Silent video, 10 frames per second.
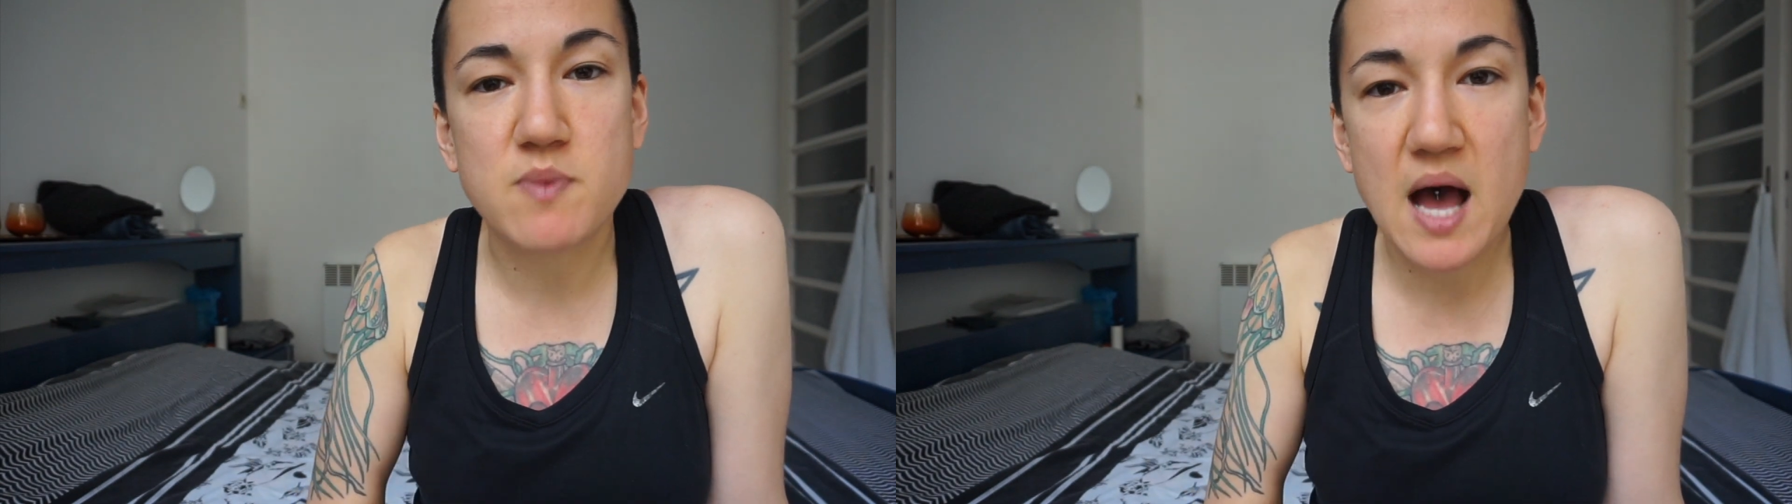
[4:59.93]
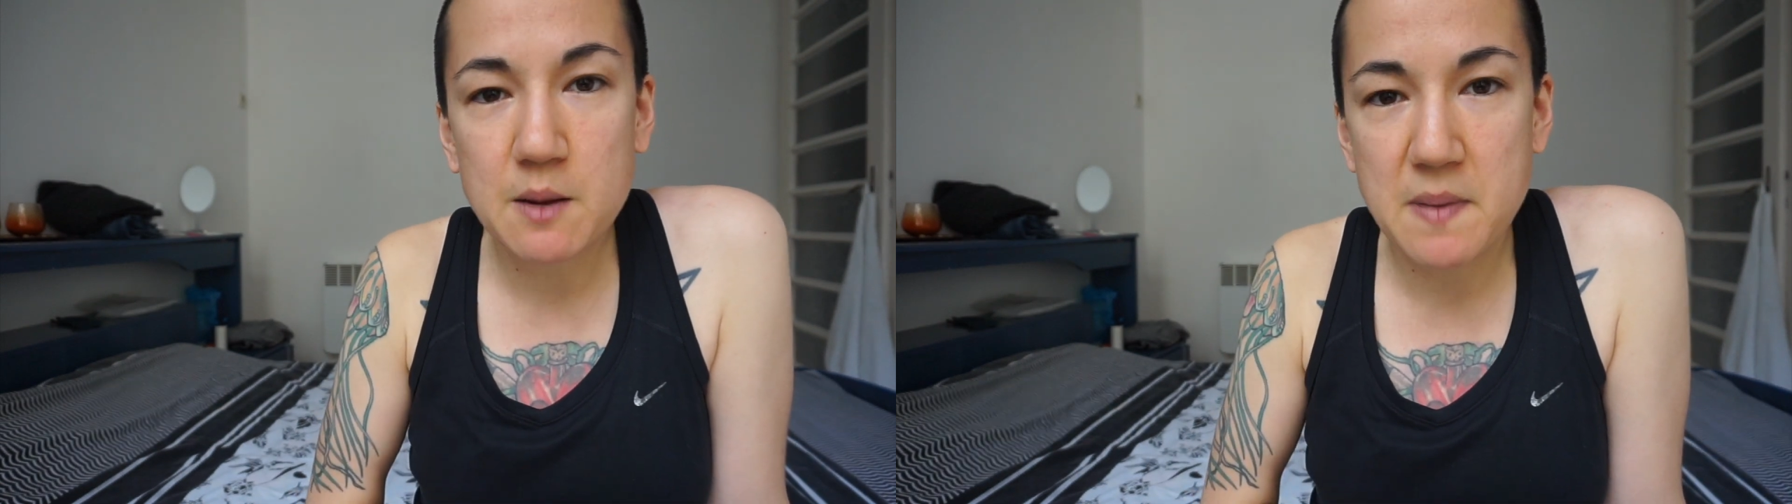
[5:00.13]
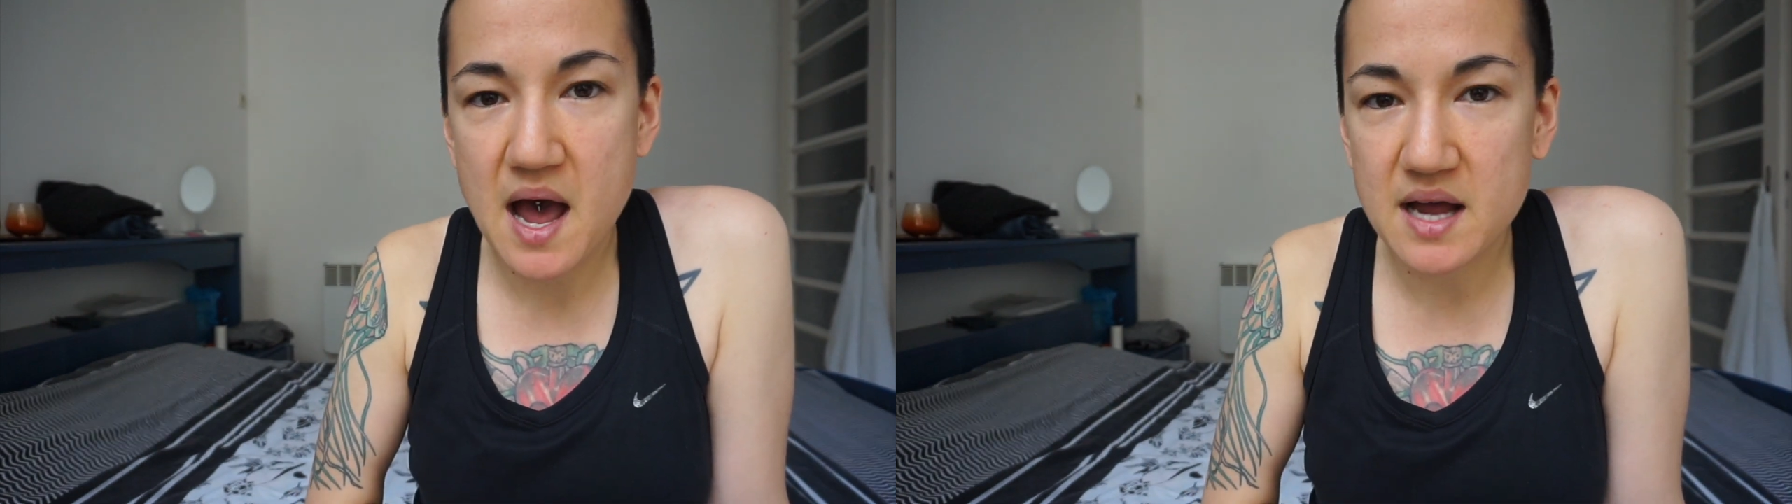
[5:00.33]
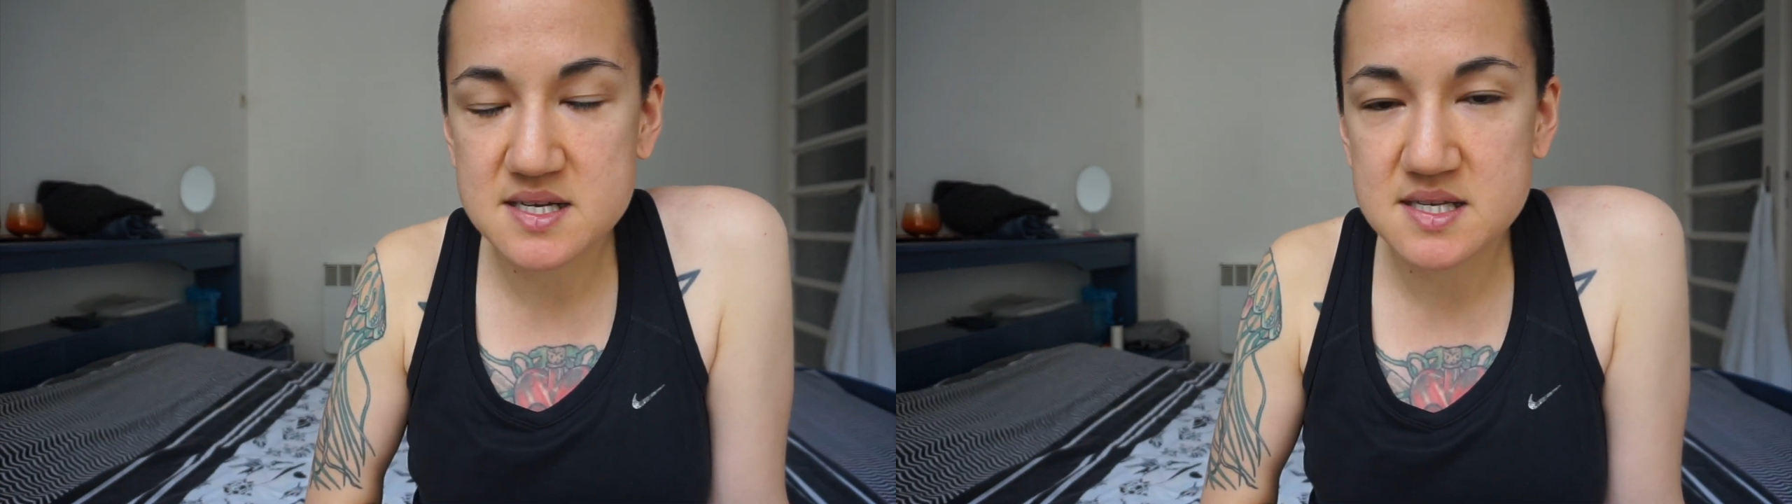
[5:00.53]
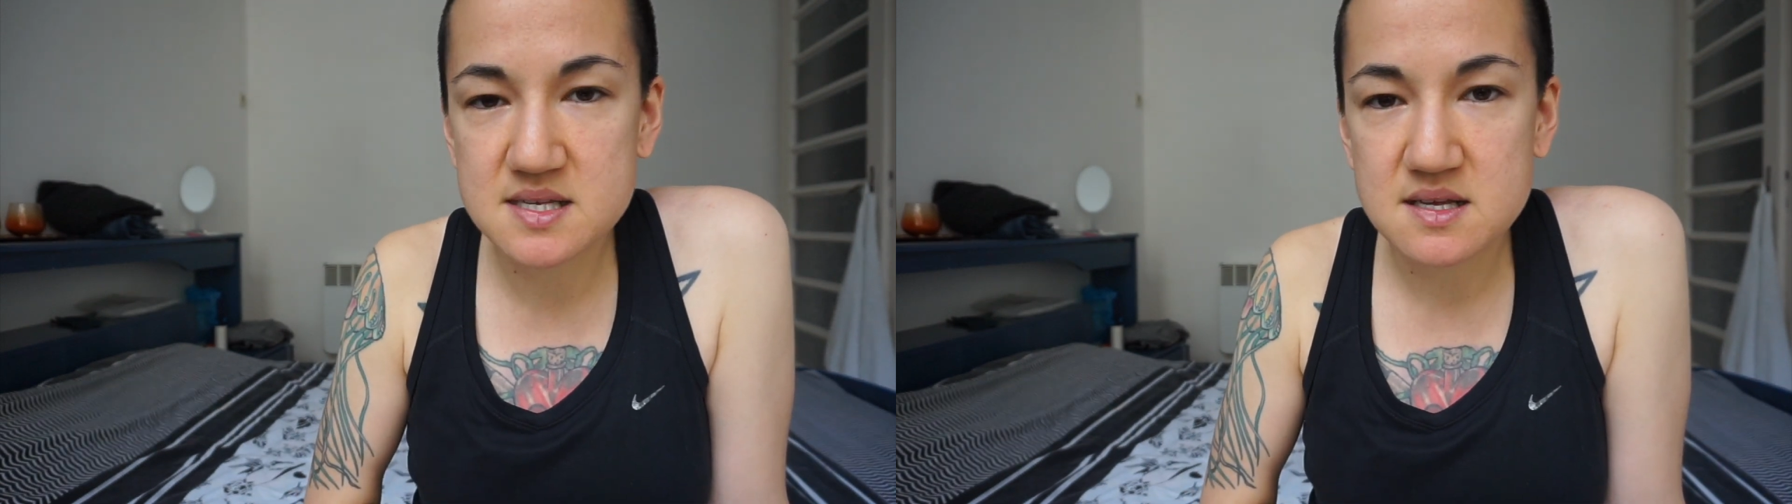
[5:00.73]

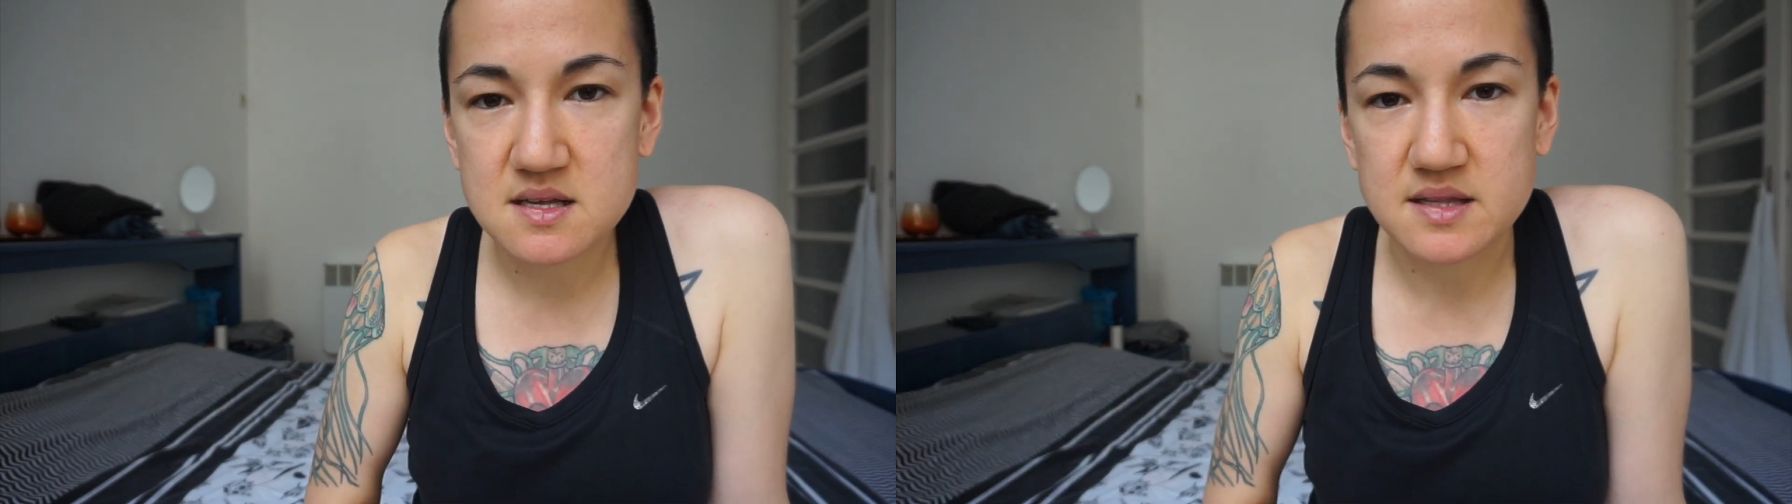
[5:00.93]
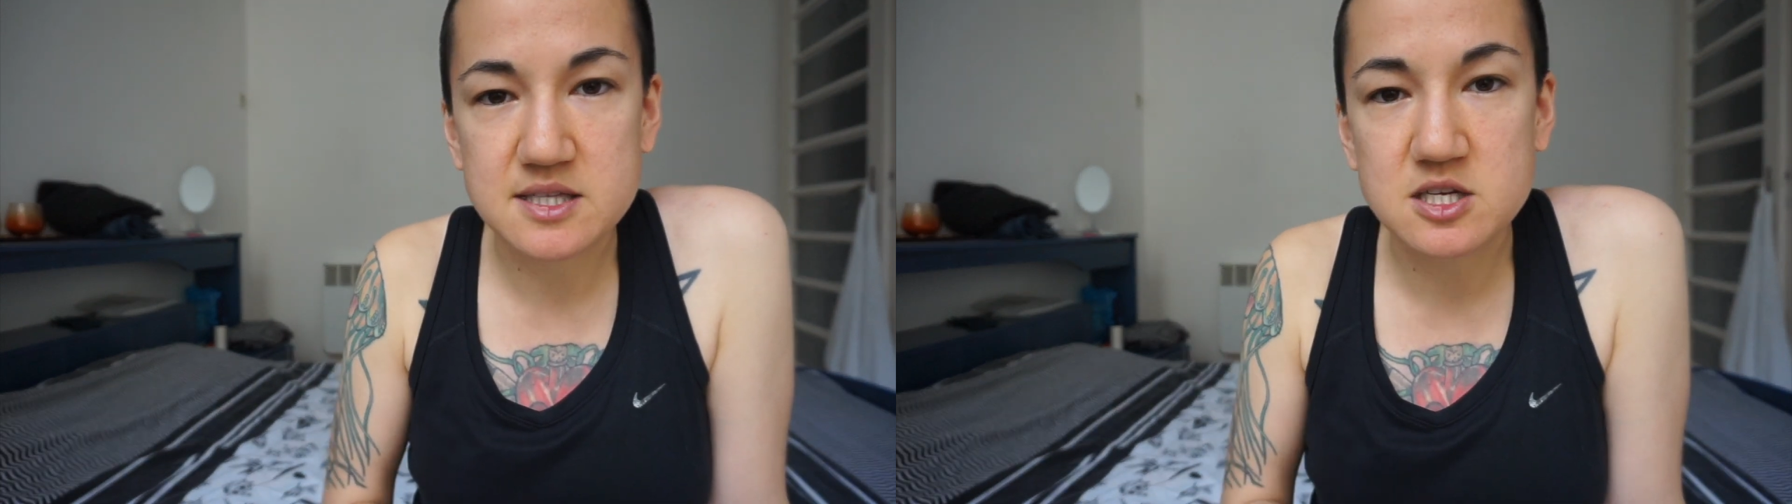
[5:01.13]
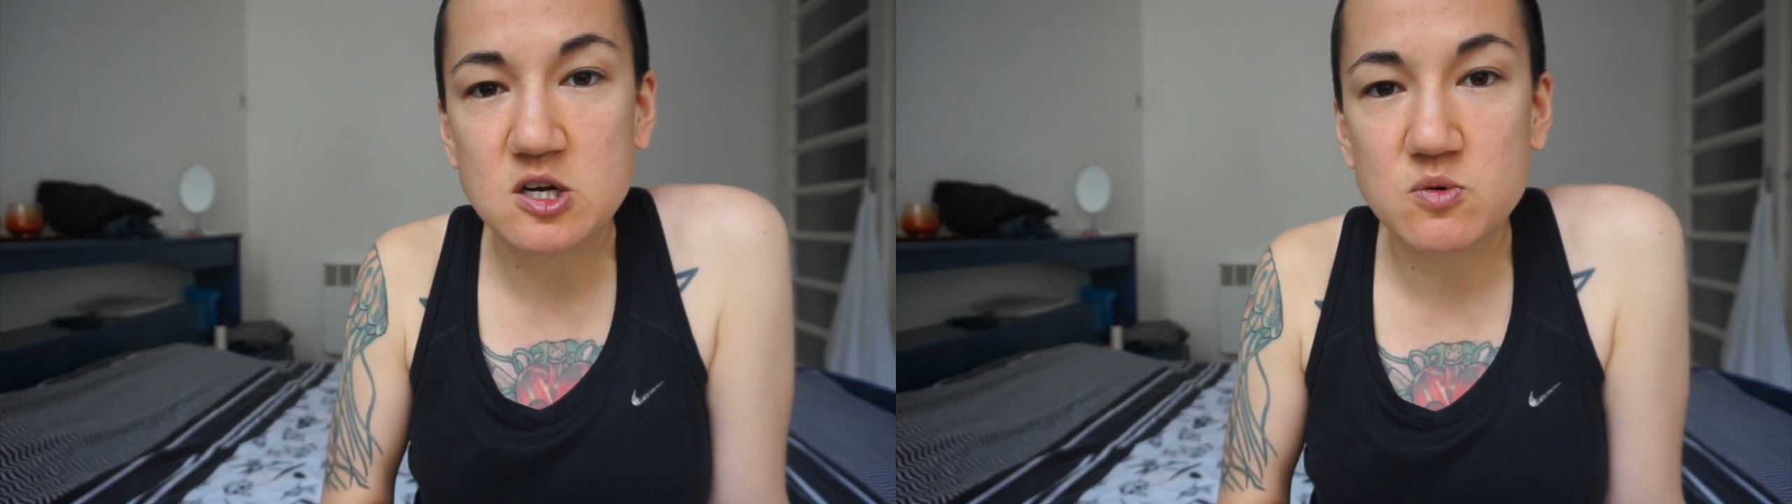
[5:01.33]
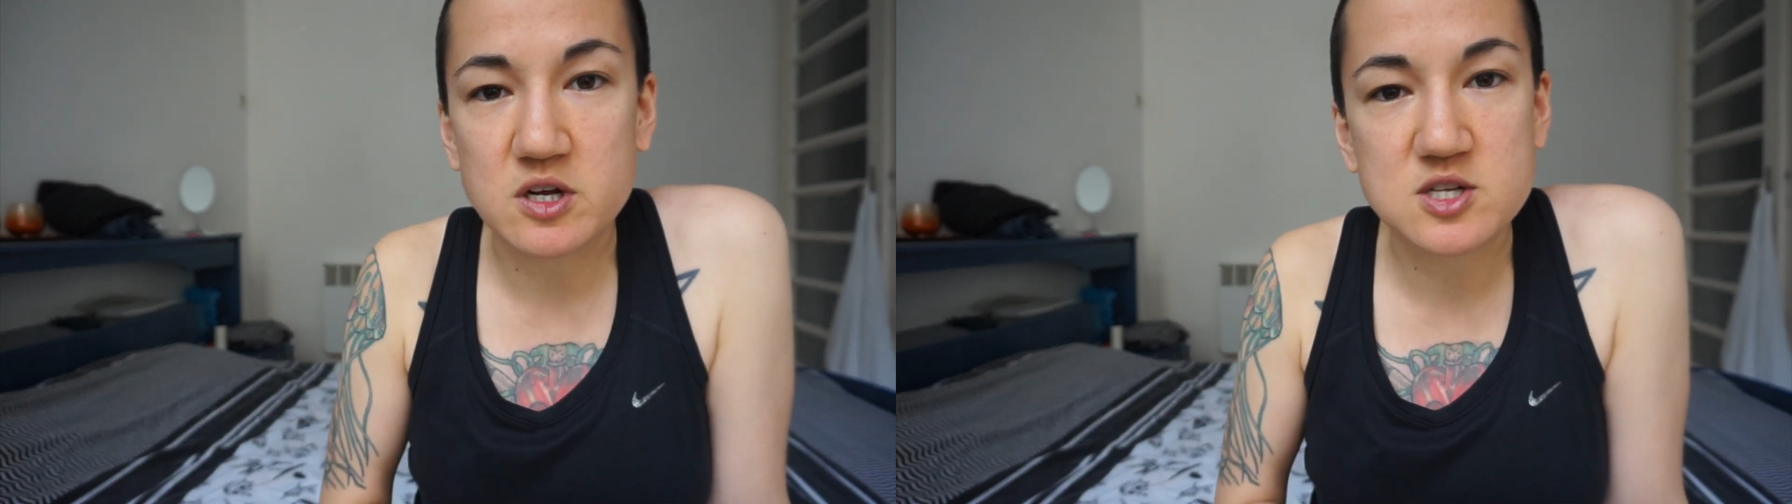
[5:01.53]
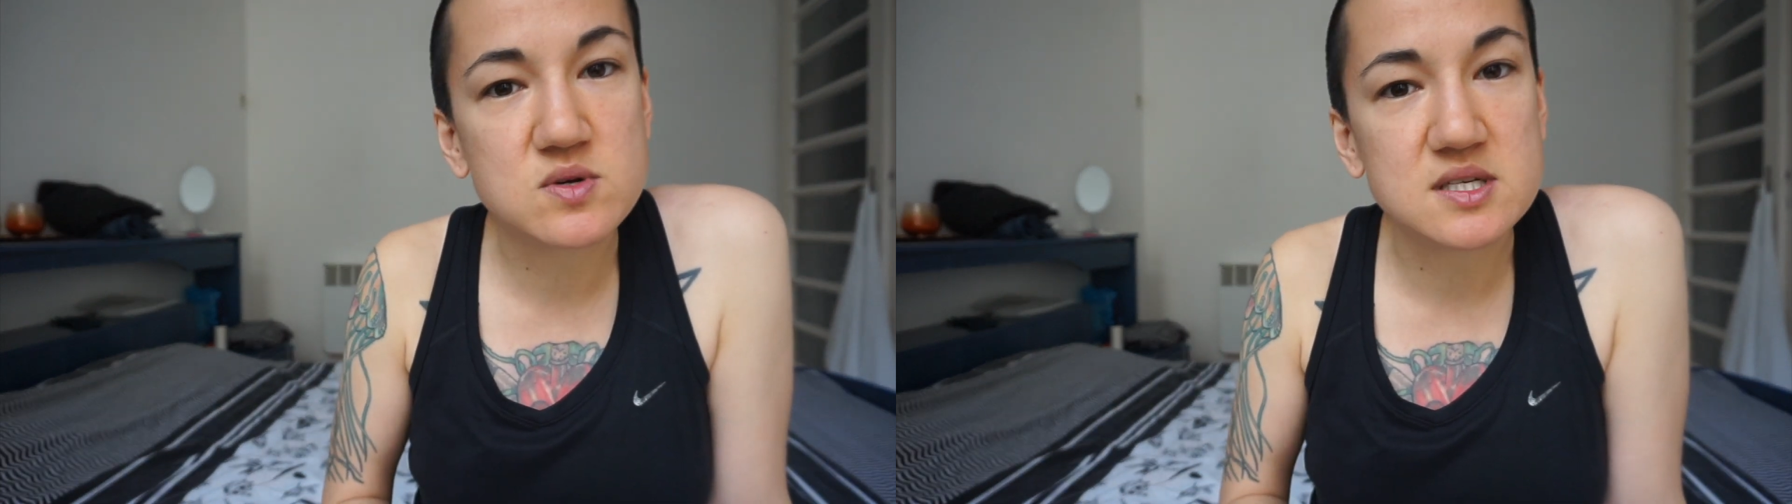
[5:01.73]
backpacks, that's a good one
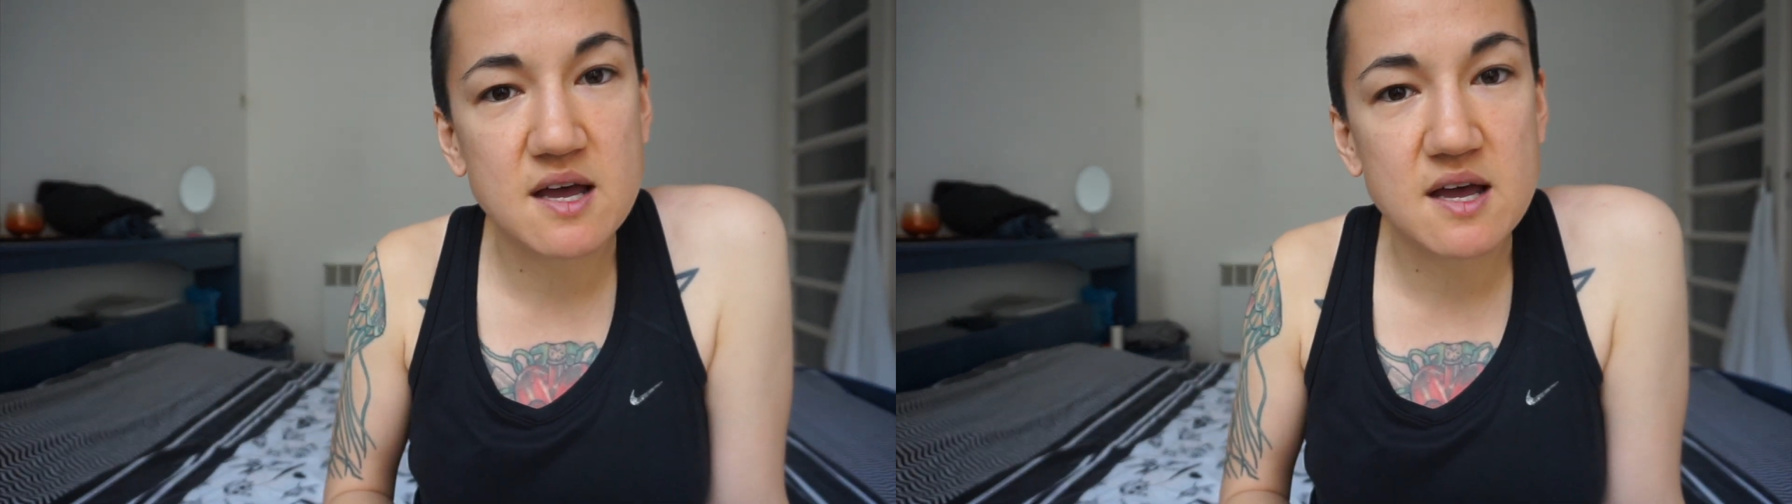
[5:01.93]
because you can